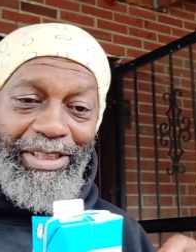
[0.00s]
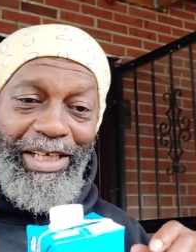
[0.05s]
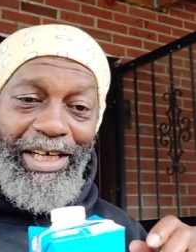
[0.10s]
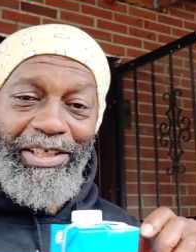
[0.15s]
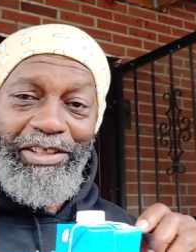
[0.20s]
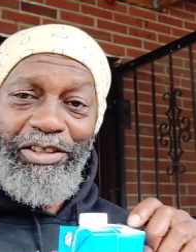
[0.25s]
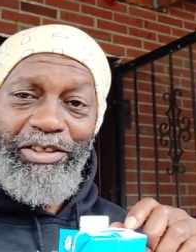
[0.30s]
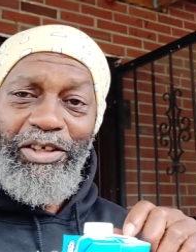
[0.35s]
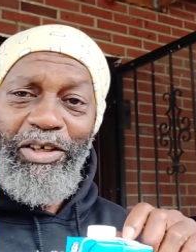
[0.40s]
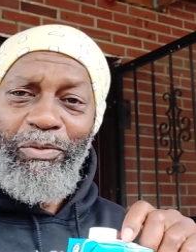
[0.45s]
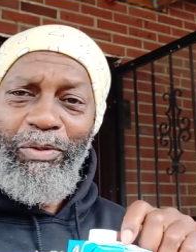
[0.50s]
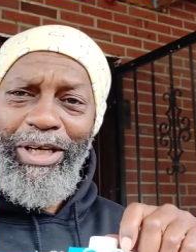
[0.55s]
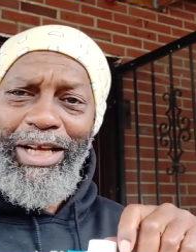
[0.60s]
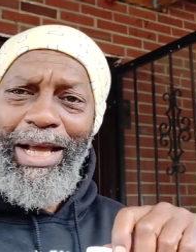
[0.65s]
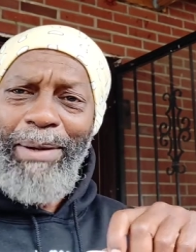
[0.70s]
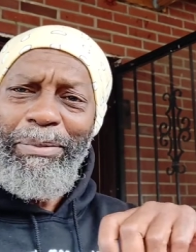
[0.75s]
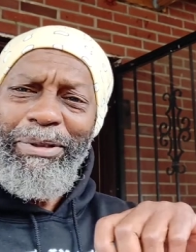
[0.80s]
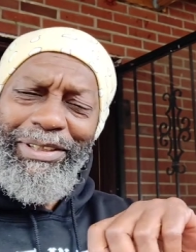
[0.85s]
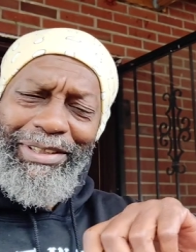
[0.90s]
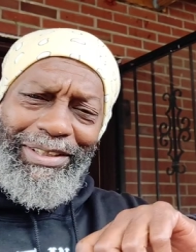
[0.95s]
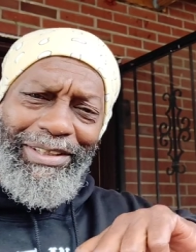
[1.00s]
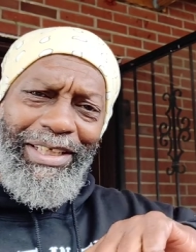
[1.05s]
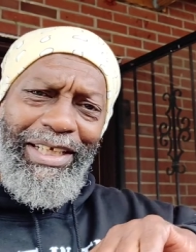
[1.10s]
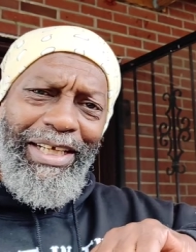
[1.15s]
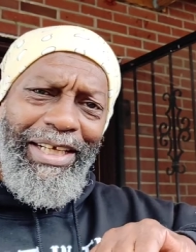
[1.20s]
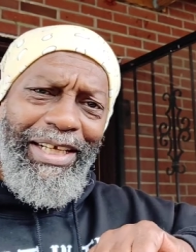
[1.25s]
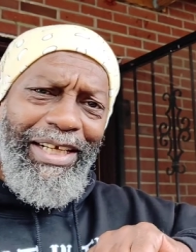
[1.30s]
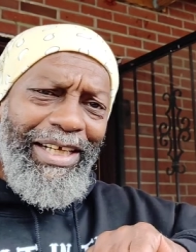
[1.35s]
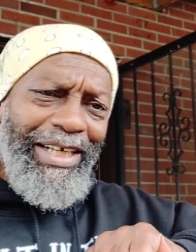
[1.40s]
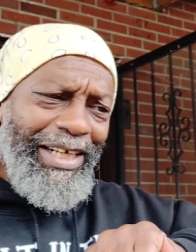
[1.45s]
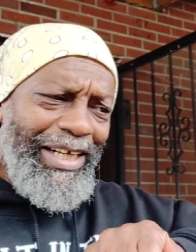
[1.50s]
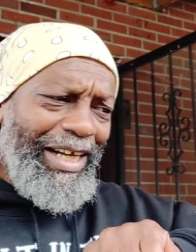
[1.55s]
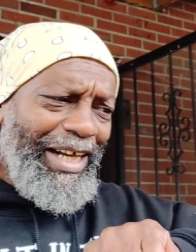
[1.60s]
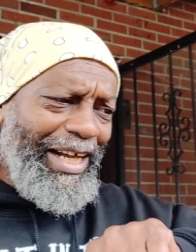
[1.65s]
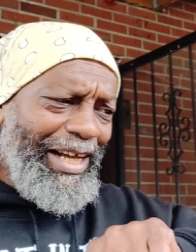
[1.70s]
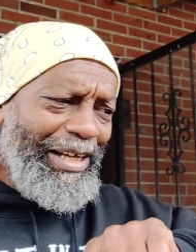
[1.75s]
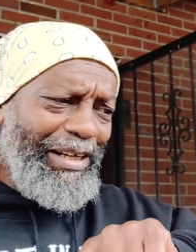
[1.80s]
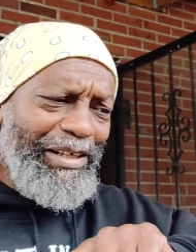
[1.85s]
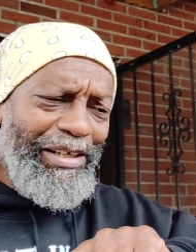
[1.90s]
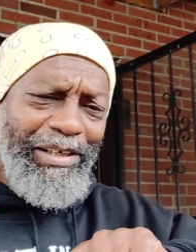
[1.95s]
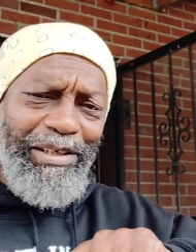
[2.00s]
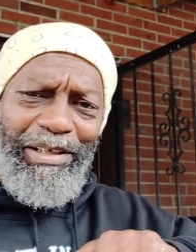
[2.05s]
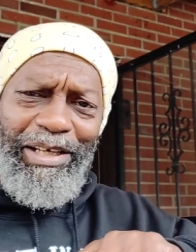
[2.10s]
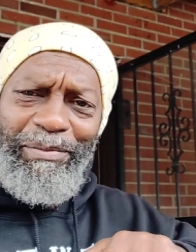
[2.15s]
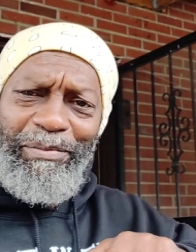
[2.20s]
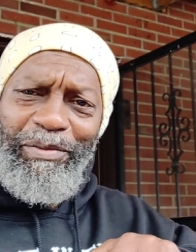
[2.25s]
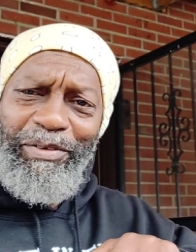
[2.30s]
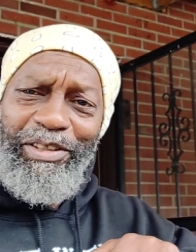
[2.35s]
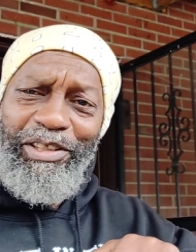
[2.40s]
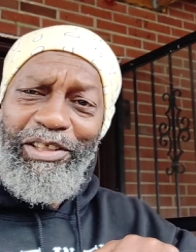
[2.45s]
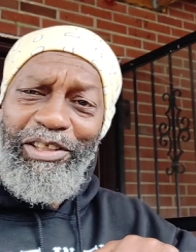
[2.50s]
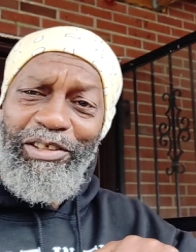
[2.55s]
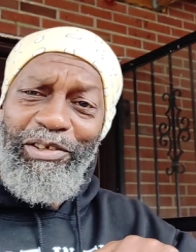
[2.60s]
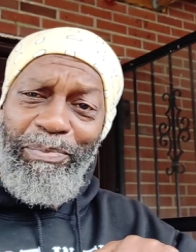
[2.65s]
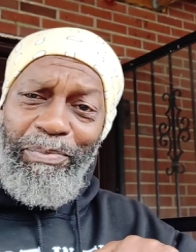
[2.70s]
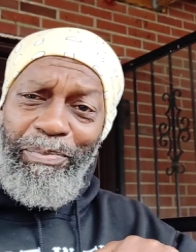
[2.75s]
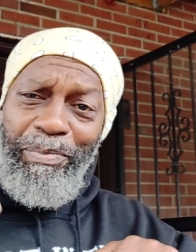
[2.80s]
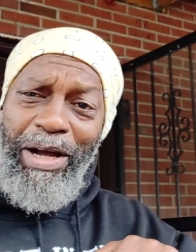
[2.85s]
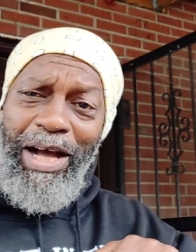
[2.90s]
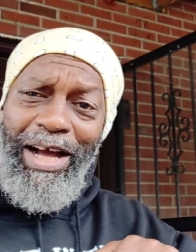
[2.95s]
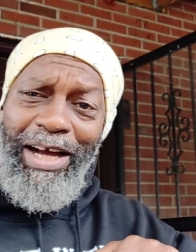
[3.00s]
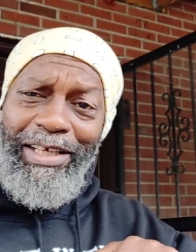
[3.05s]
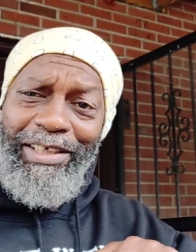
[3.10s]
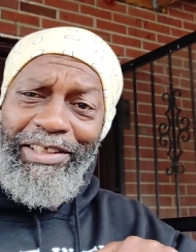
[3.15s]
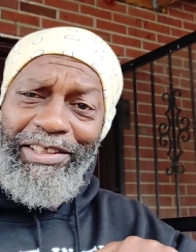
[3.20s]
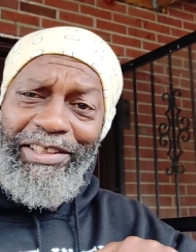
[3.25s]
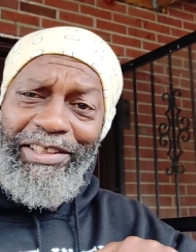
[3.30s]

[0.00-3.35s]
As you know, what happens is I, uh, I, this is the behind the